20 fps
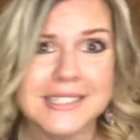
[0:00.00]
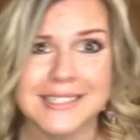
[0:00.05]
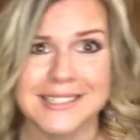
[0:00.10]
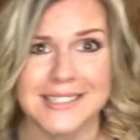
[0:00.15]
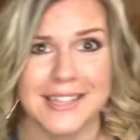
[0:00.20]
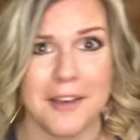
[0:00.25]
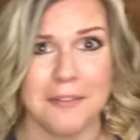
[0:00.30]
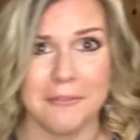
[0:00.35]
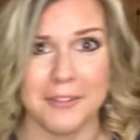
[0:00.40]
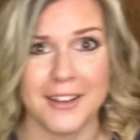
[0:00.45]
and
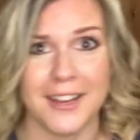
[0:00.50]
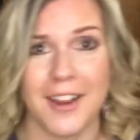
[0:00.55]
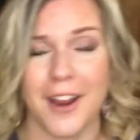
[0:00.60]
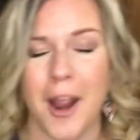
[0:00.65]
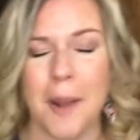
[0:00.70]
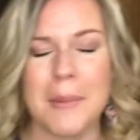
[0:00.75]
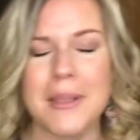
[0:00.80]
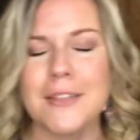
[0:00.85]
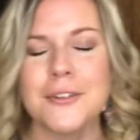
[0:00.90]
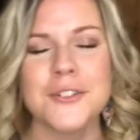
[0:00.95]
stuff in here.
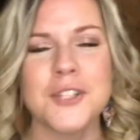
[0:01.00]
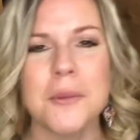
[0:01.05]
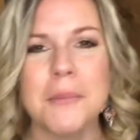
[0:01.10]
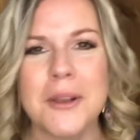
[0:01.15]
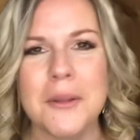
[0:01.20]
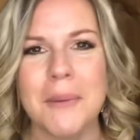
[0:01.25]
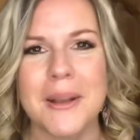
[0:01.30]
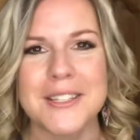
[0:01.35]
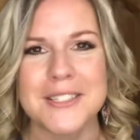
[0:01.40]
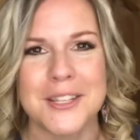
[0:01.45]
I mean, there's so
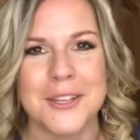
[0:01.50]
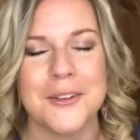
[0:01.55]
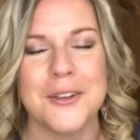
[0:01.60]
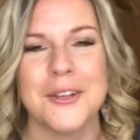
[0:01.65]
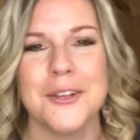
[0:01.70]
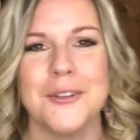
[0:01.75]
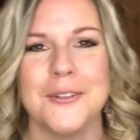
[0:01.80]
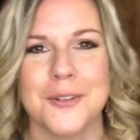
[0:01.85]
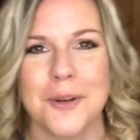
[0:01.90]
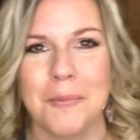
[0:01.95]
many ways that you
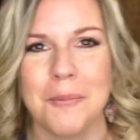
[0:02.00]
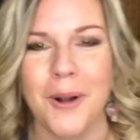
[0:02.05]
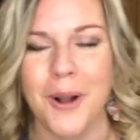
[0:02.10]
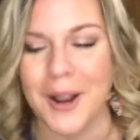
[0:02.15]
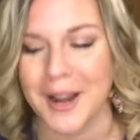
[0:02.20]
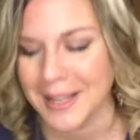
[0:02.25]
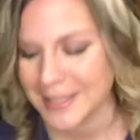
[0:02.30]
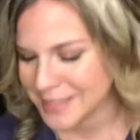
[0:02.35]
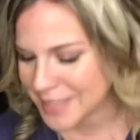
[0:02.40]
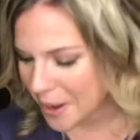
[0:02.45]
can use our product.